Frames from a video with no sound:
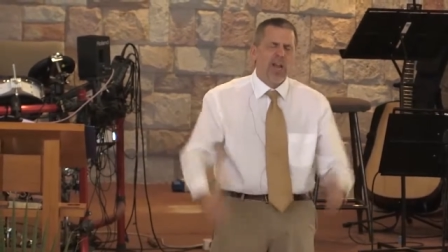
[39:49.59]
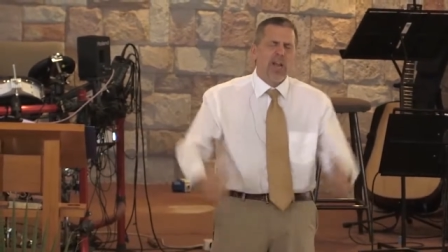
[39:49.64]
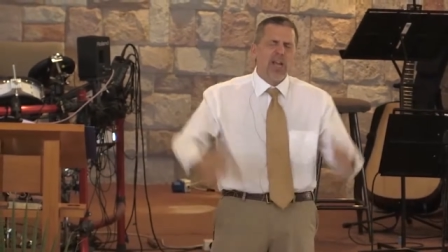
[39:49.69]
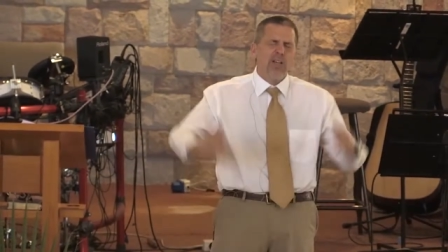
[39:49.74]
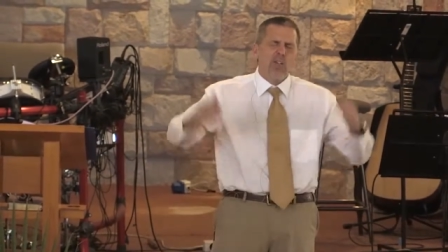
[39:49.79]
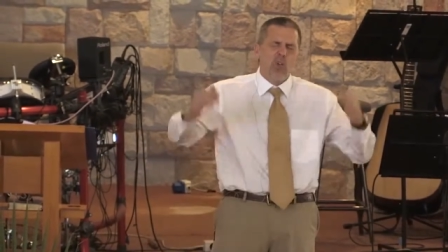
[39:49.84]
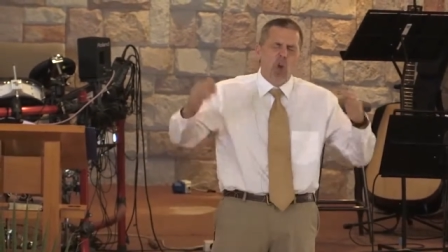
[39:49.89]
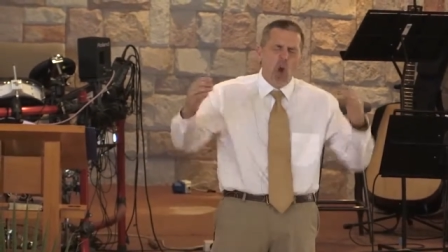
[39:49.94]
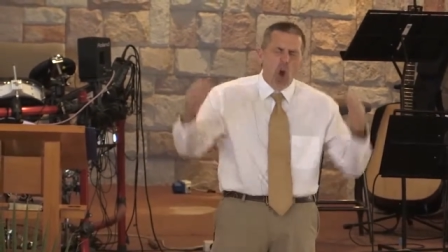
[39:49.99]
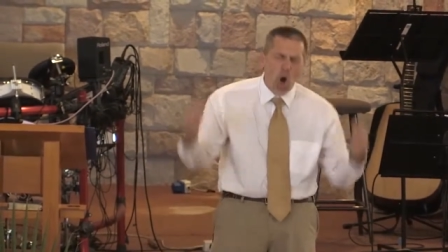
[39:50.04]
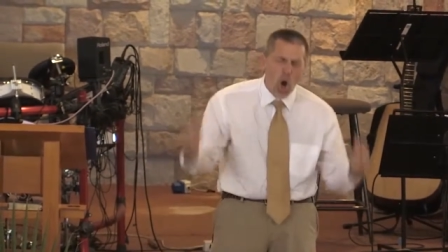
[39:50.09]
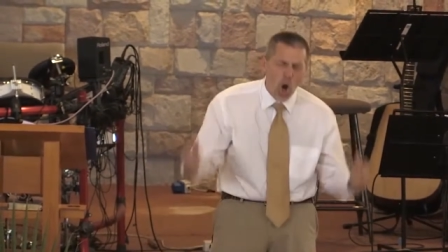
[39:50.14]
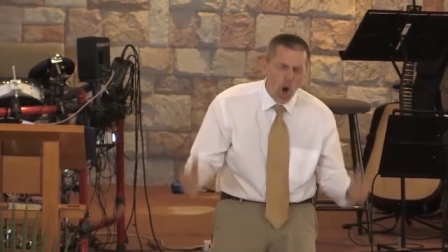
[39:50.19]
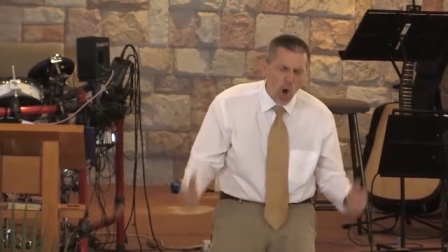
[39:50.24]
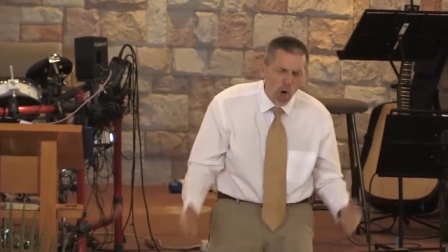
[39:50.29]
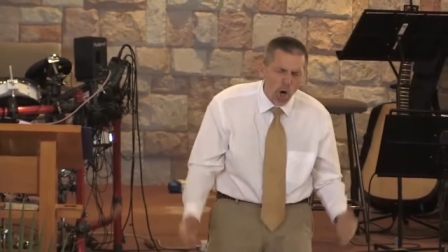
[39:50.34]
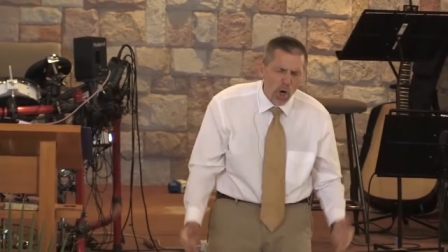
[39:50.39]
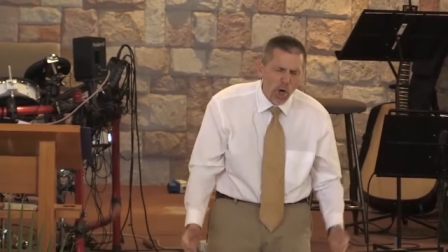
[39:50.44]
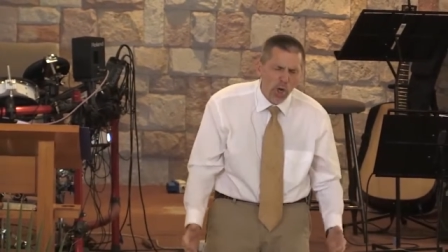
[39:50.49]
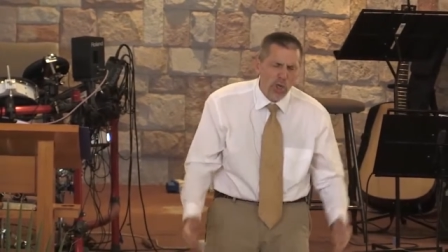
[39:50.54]
it's
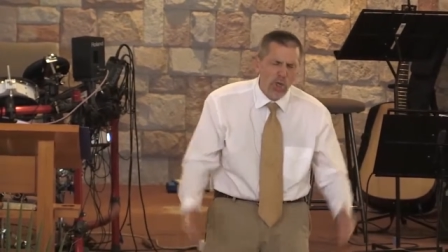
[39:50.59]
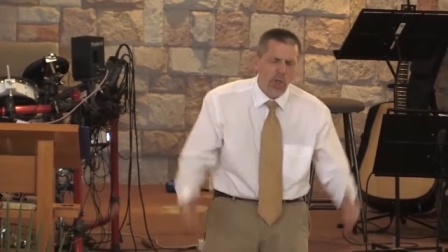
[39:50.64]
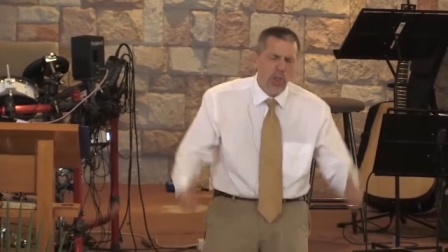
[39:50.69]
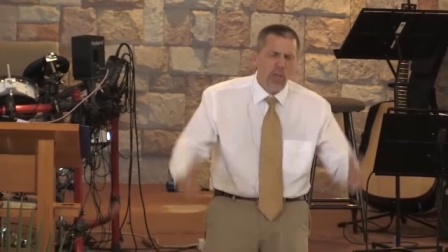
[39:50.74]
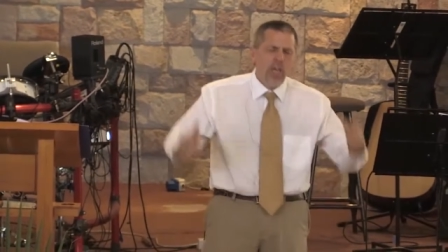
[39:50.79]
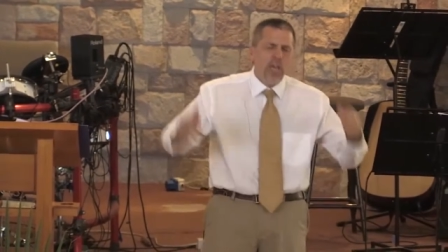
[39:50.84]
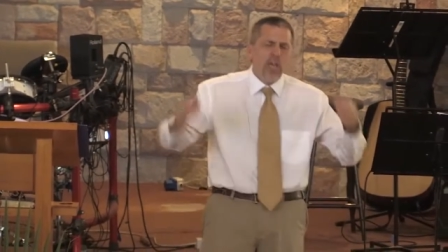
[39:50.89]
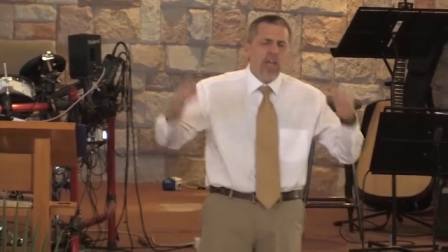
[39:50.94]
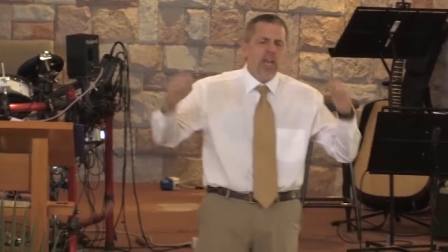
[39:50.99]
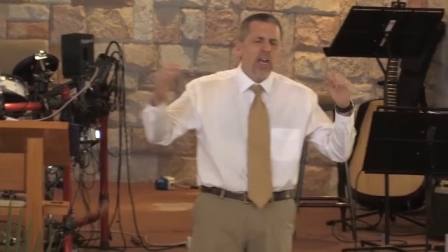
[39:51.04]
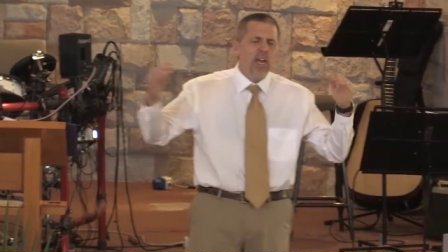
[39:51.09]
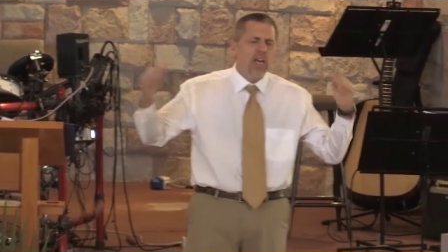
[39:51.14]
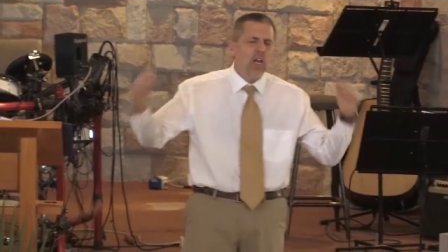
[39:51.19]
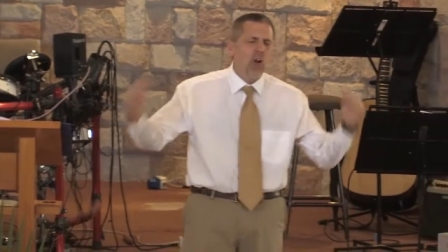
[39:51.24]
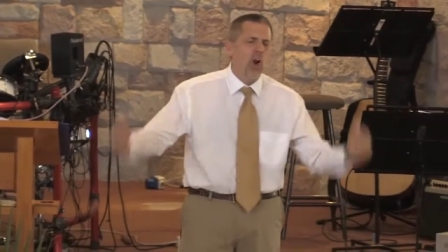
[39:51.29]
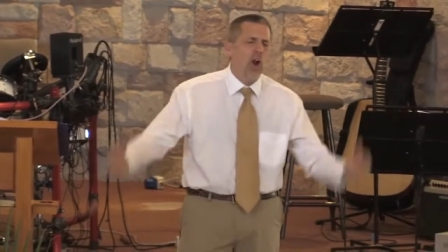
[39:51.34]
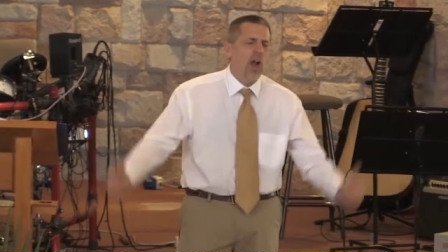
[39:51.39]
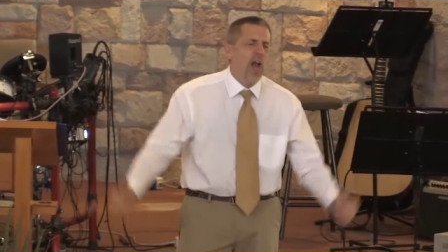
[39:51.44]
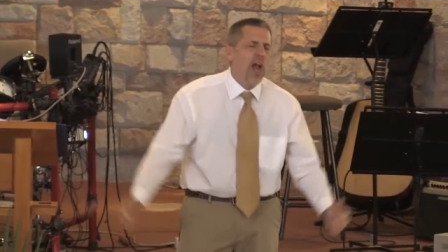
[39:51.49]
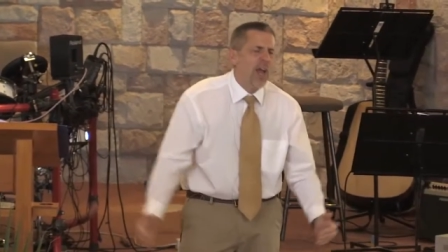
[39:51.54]
hard
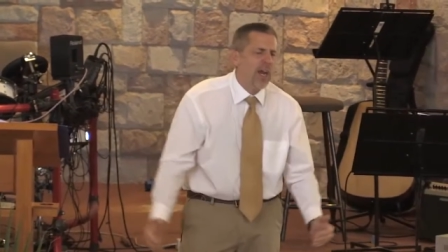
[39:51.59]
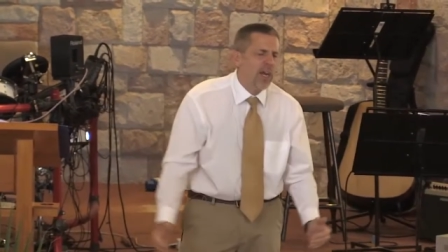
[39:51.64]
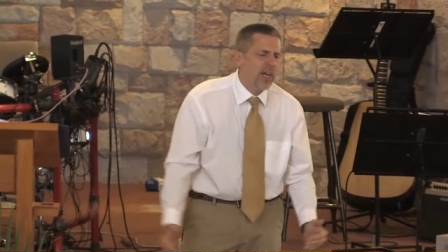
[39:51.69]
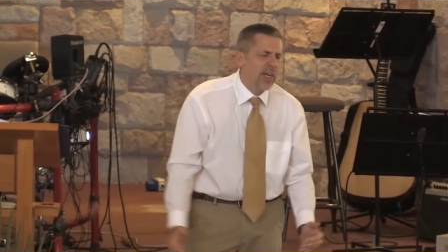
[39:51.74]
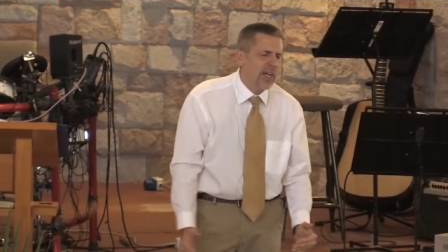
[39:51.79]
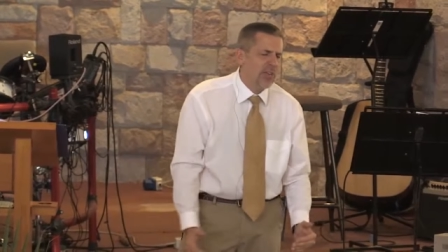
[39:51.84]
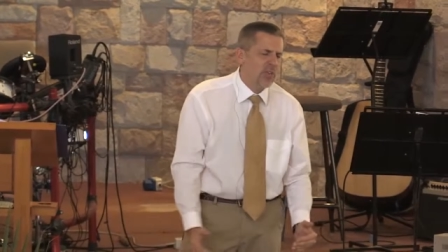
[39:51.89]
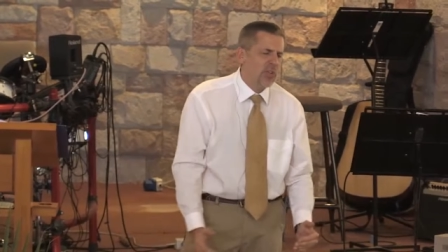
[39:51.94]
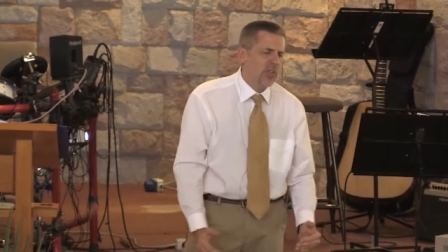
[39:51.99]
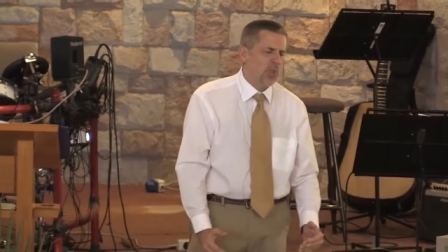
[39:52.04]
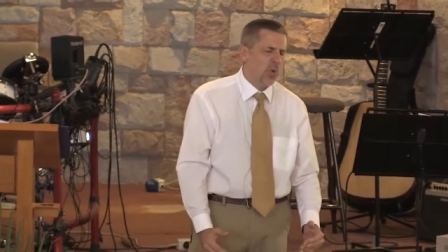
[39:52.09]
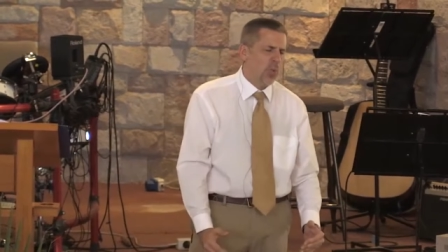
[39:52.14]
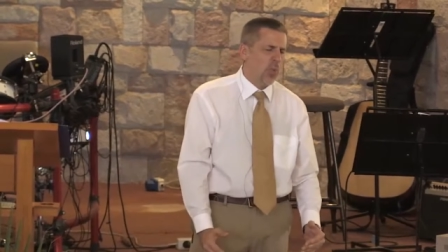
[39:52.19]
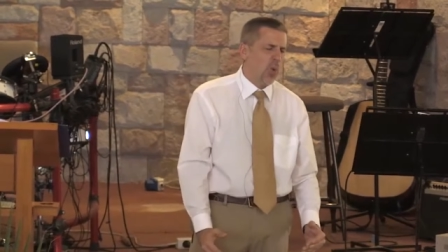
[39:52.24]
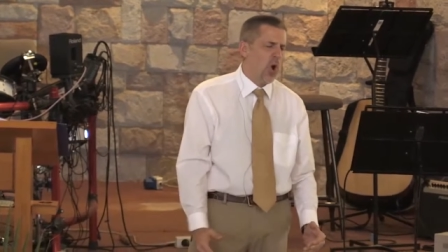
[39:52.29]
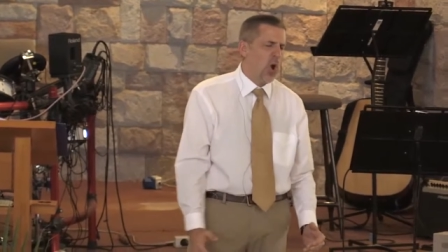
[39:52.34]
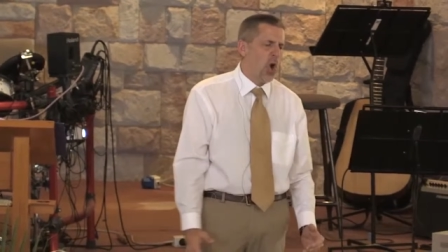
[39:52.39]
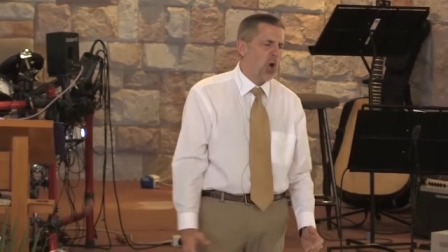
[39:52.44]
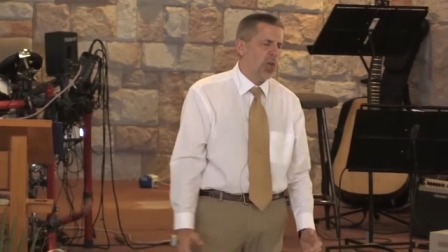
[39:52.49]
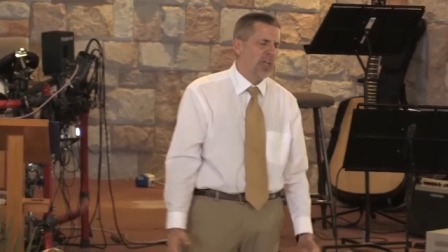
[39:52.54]
hitting our head against the
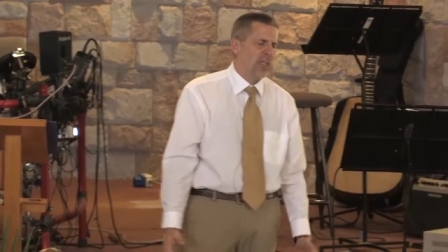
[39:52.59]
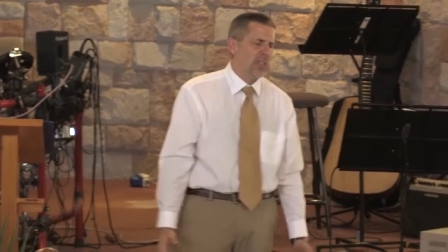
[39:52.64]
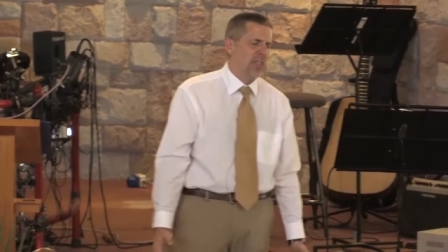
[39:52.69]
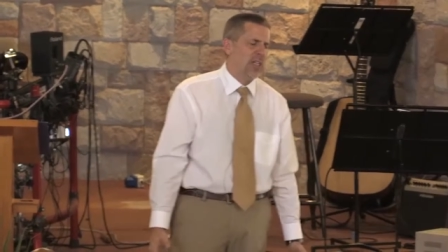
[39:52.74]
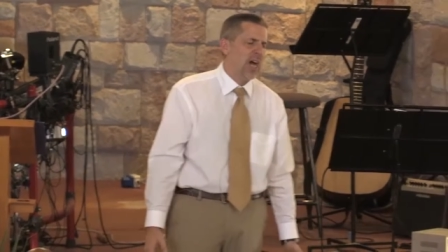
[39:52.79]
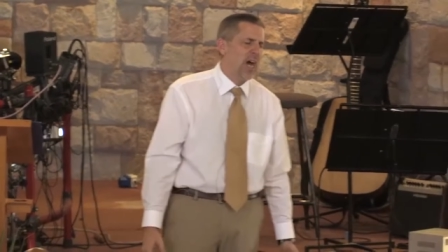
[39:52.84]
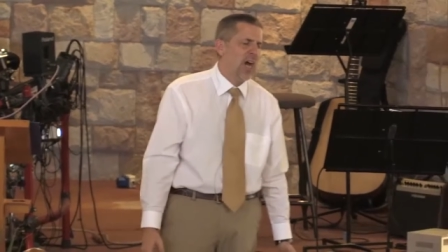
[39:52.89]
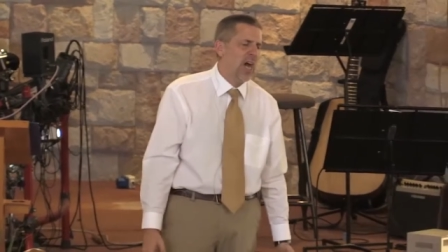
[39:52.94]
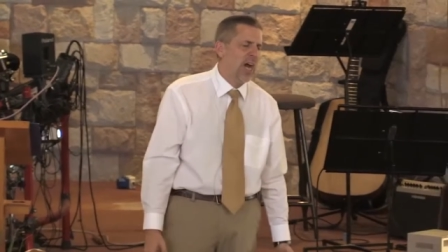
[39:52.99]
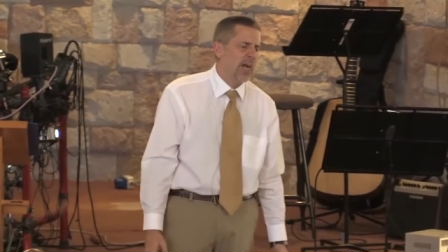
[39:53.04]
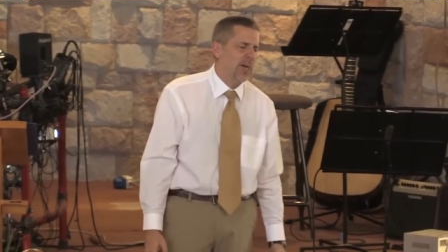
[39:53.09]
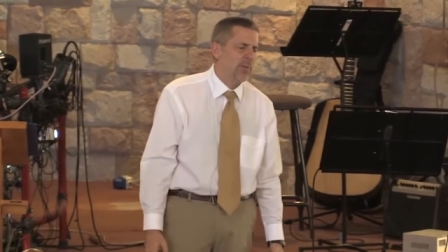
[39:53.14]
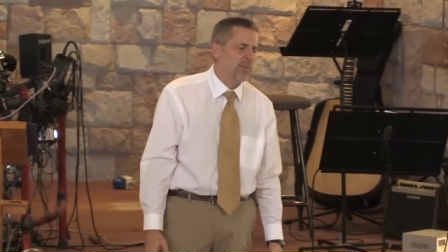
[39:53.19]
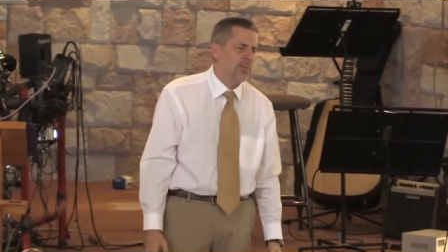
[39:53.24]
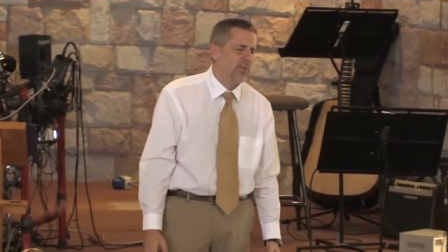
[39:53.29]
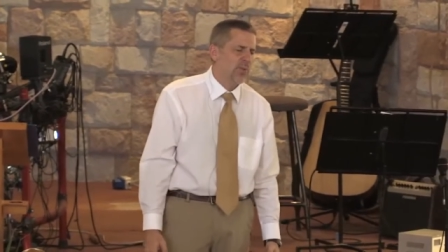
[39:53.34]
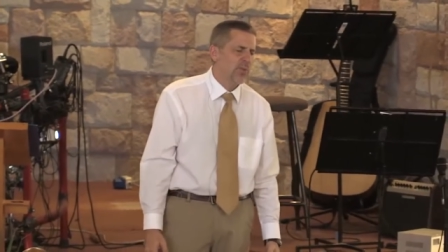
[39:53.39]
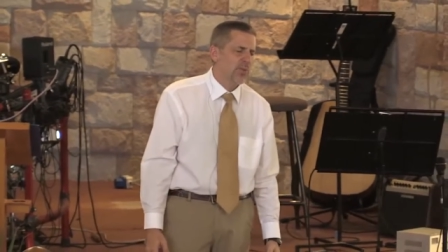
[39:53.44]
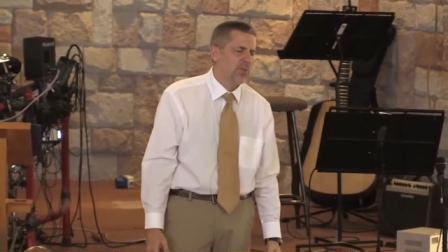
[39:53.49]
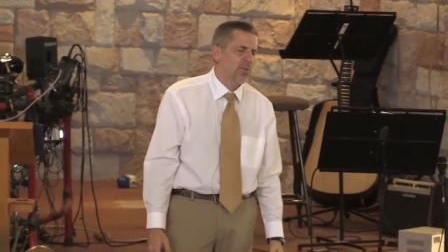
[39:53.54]
wall at
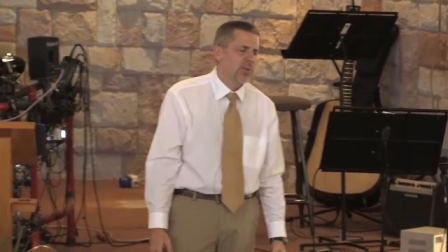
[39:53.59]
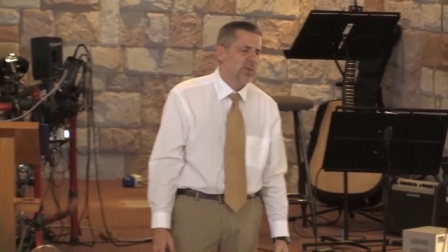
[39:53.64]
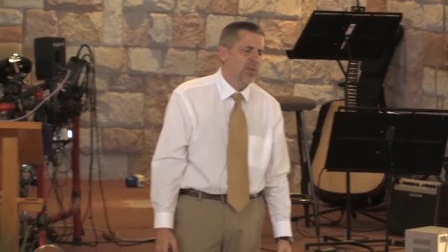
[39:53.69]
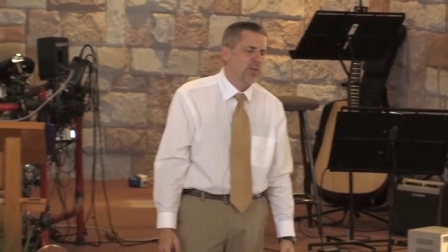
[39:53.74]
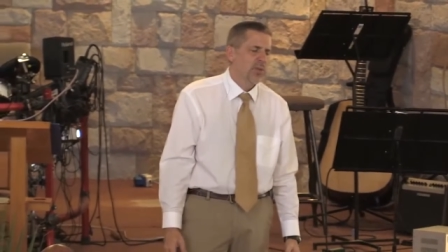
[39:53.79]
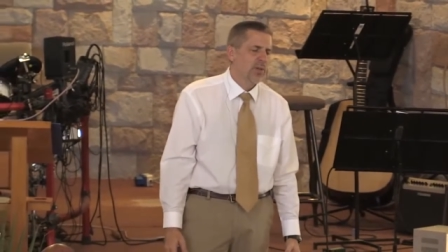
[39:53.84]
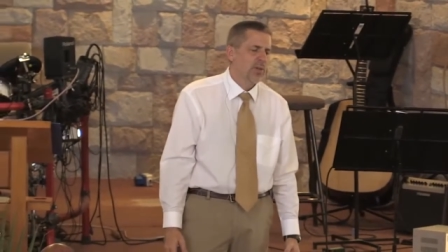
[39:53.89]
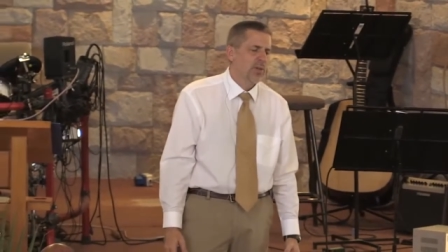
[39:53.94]
times.